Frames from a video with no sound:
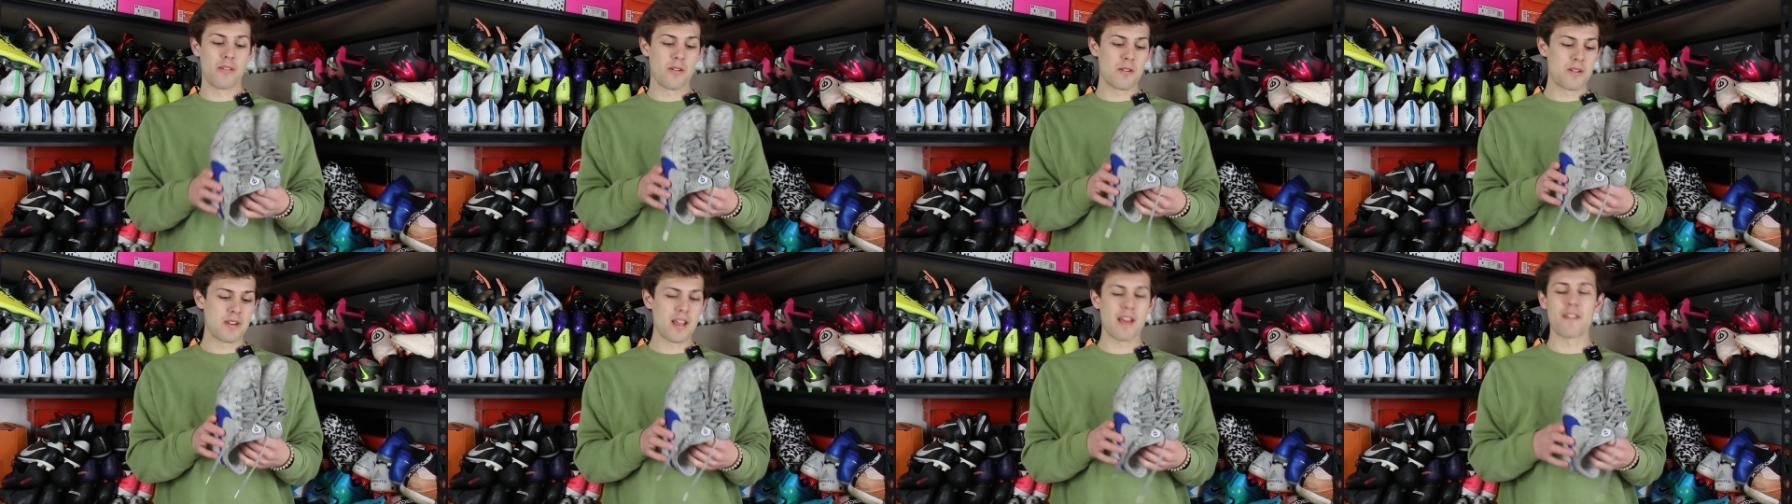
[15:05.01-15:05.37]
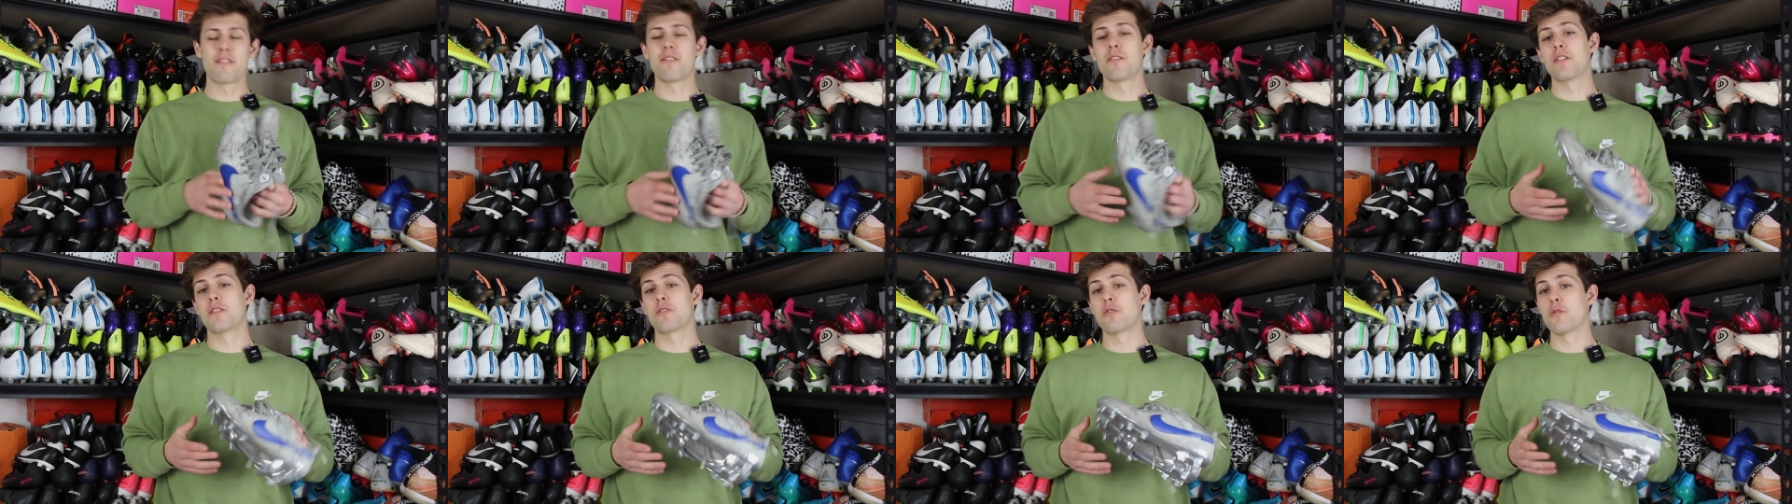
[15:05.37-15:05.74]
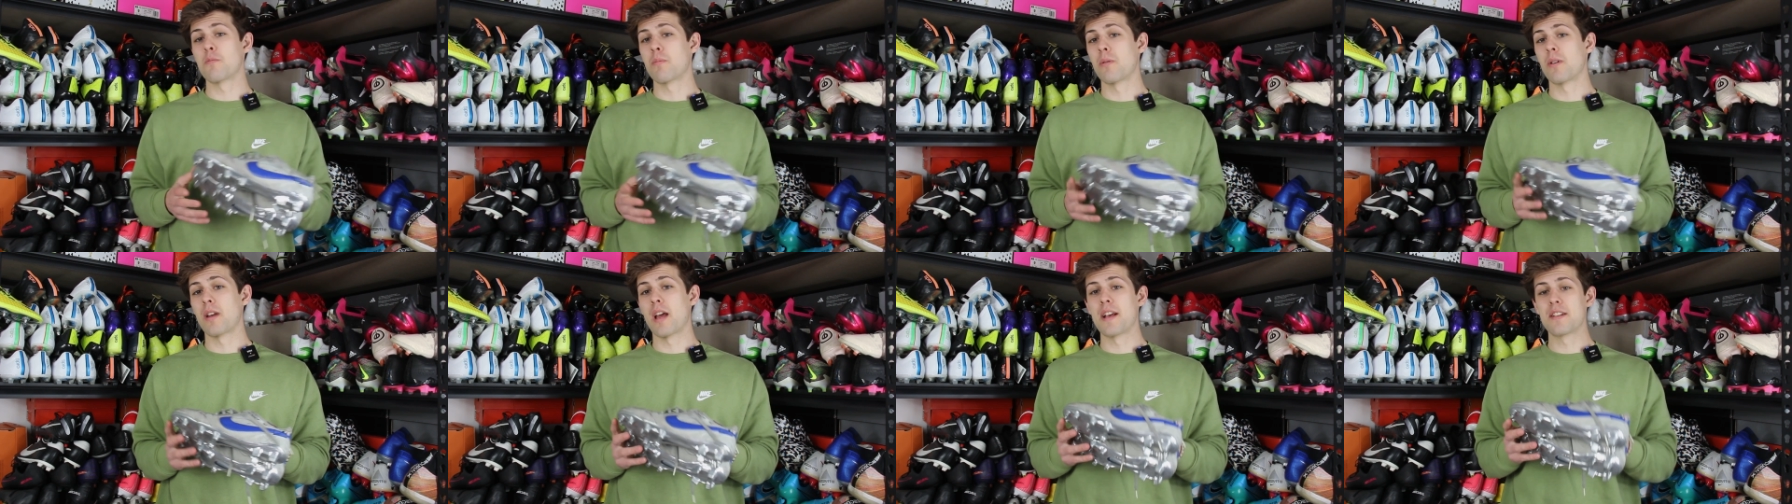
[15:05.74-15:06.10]
They're definitely
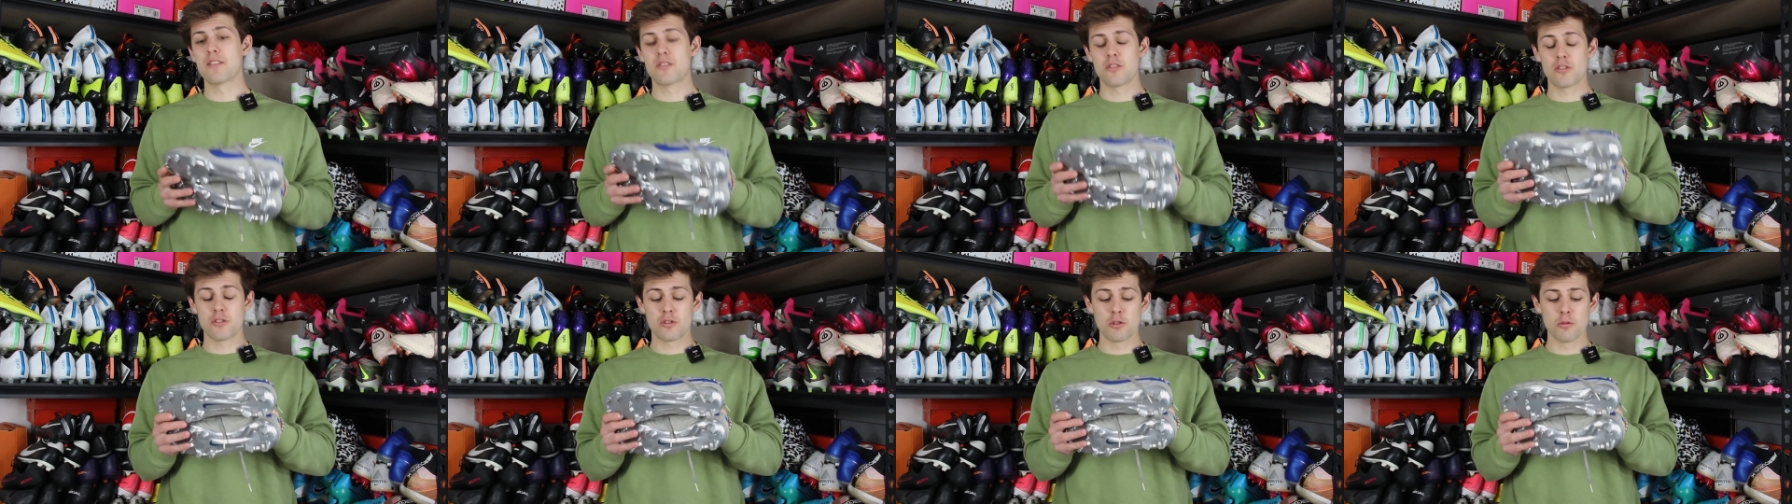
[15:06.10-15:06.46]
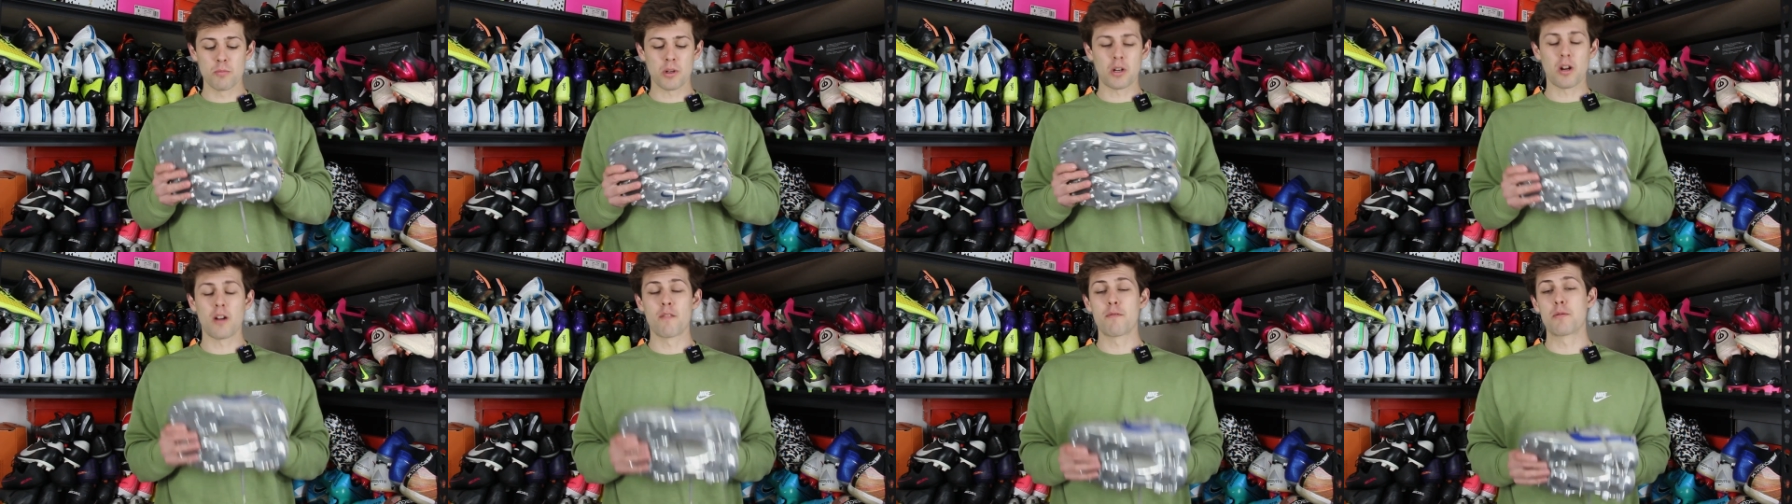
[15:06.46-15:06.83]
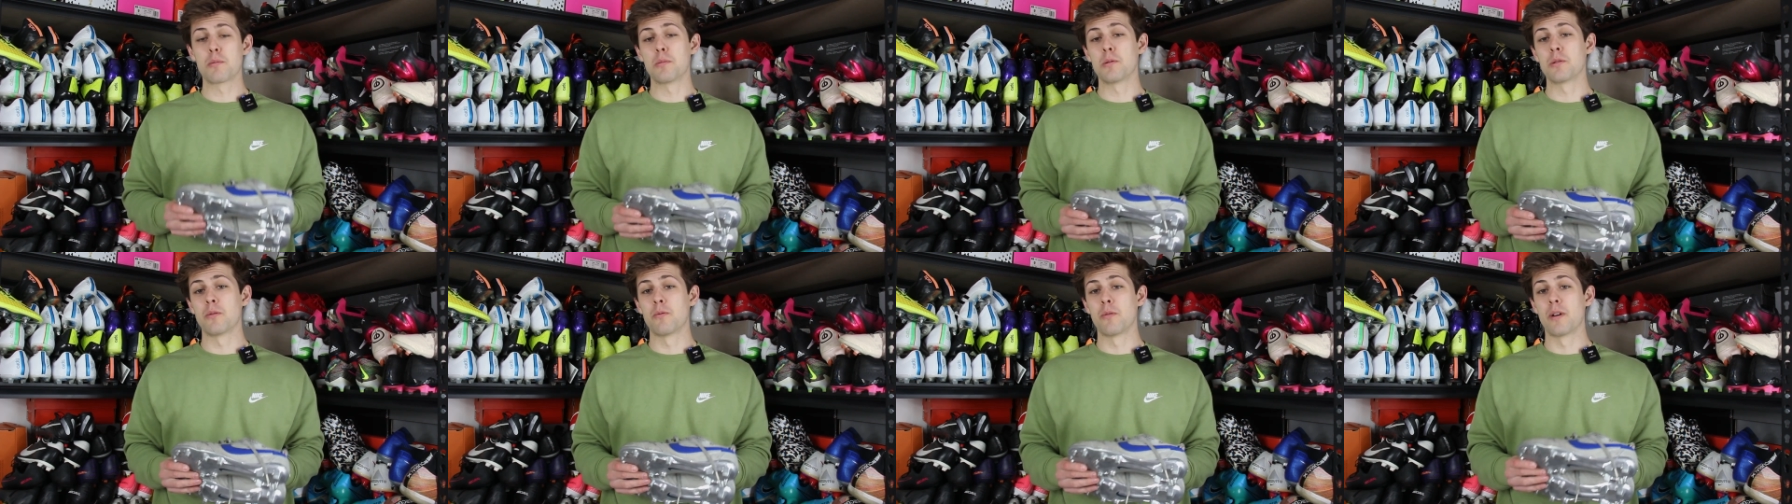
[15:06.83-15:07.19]
super nice, super
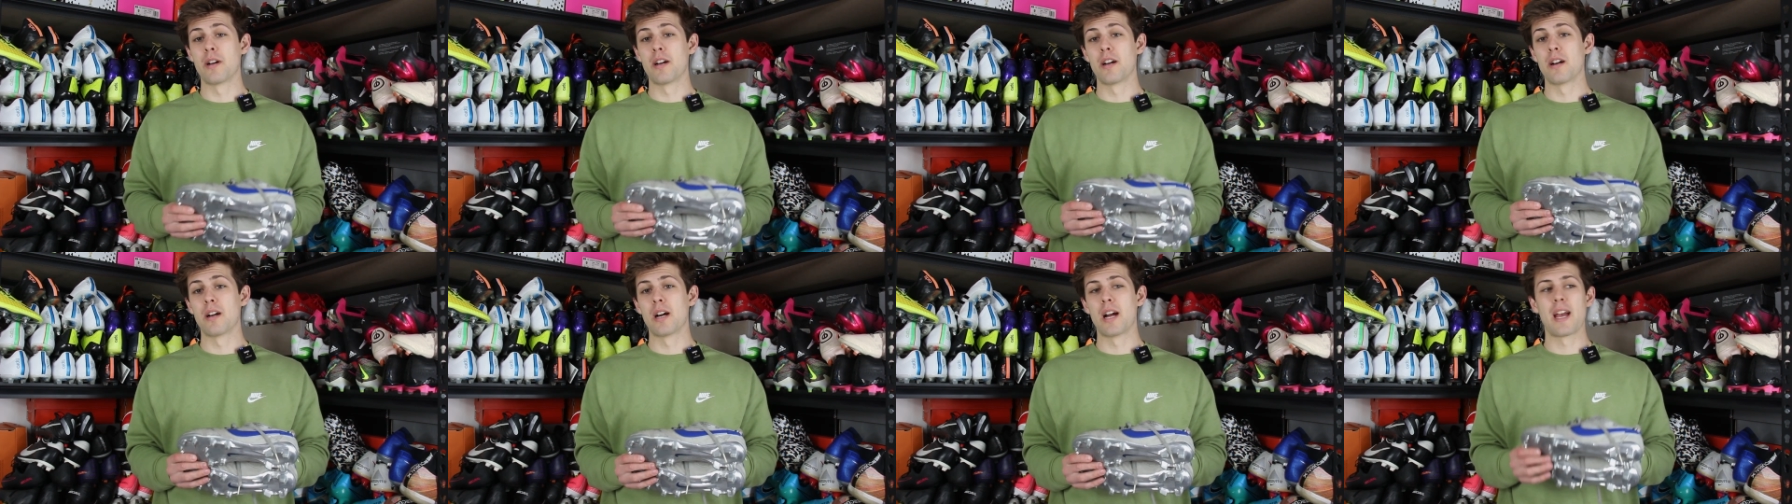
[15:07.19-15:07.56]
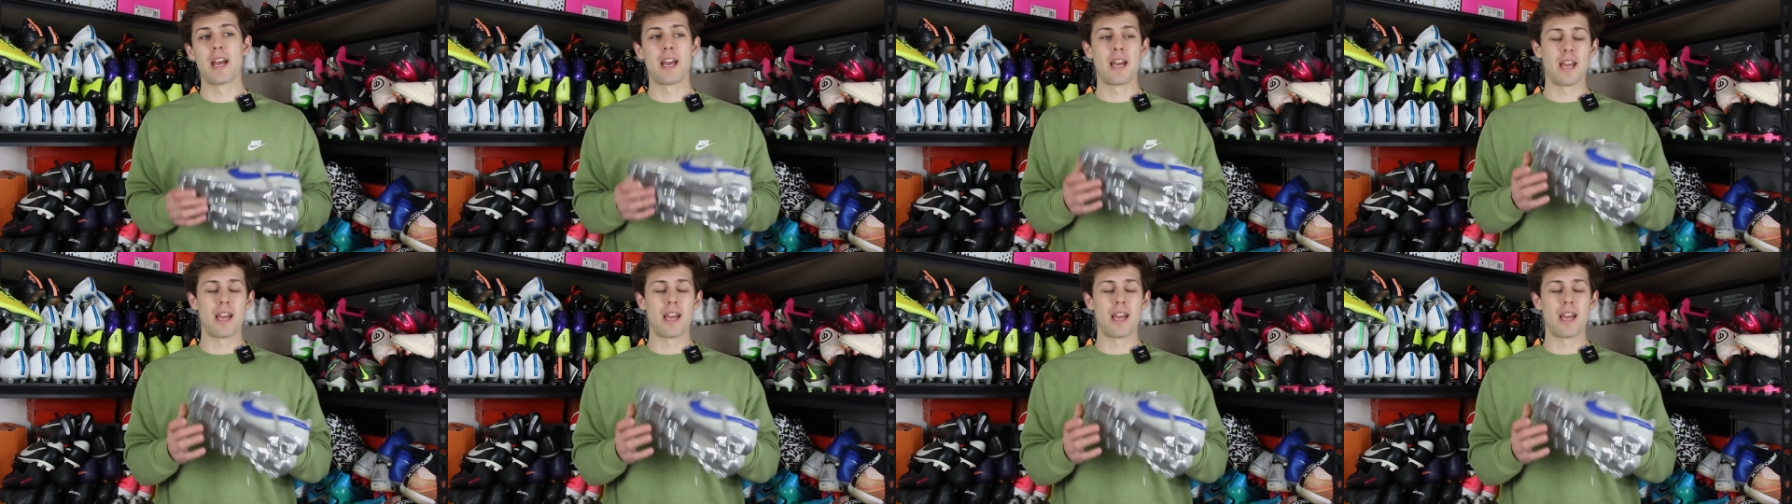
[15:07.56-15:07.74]
comfortable to wear,